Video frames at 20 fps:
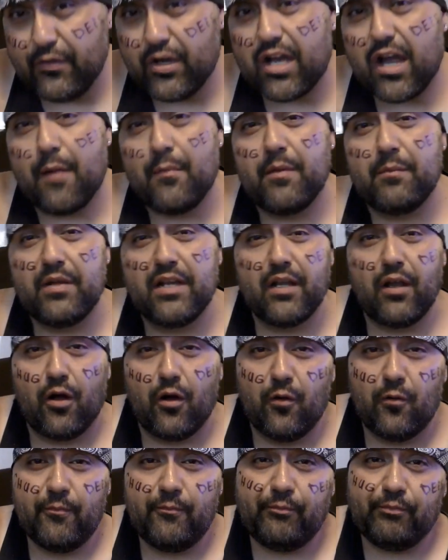a comment
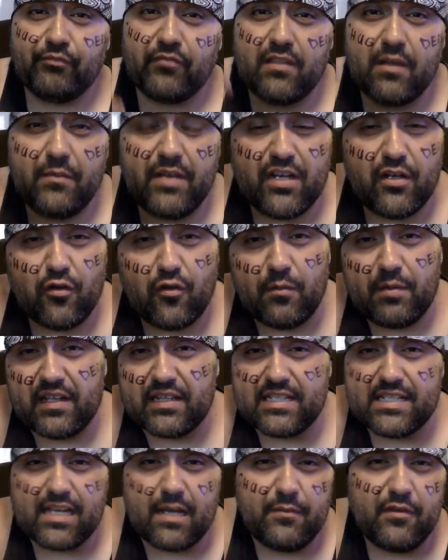below. Let me know about
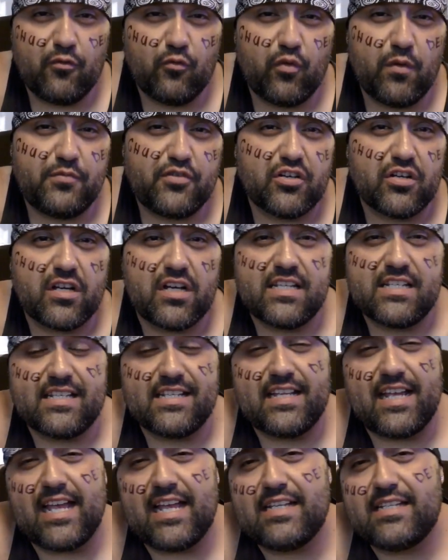the time you whipped your cousin's
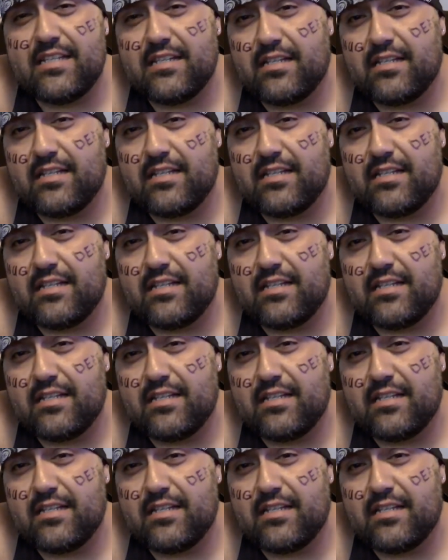ass.